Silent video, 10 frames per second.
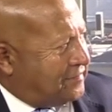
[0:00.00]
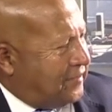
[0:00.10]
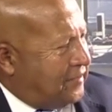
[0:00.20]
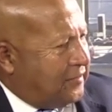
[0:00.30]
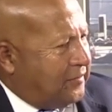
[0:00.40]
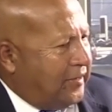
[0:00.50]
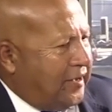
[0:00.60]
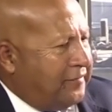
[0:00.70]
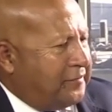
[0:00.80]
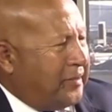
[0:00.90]
Look, we
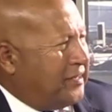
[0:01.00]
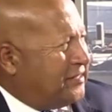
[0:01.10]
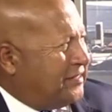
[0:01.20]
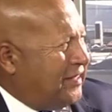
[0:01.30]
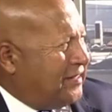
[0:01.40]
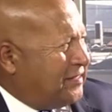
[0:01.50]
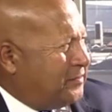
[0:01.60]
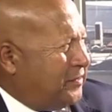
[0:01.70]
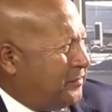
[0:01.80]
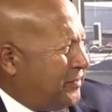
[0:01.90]
have a budget that is
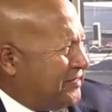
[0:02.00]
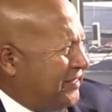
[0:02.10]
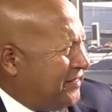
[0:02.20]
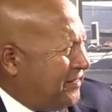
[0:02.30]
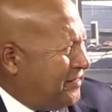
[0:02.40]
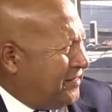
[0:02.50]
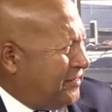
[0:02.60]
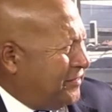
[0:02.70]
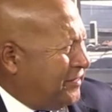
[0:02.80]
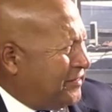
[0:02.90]
being presented in a
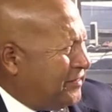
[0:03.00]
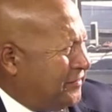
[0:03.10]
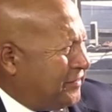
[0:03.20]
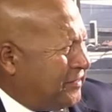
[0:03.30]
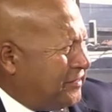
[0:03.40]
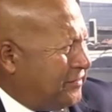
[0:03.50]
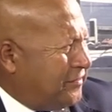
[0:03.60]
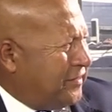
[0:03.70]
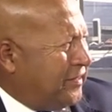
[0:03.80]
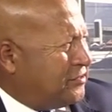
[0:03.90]
very difficult
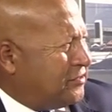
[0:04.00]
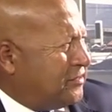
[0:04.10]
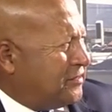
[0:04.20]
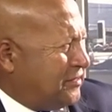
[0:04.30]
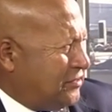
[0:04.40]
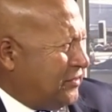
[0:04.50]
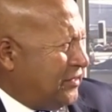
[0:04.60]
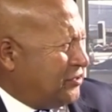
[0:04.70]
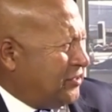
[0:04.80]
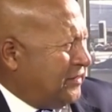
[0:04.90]
financial
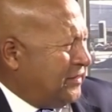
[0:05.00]
situation.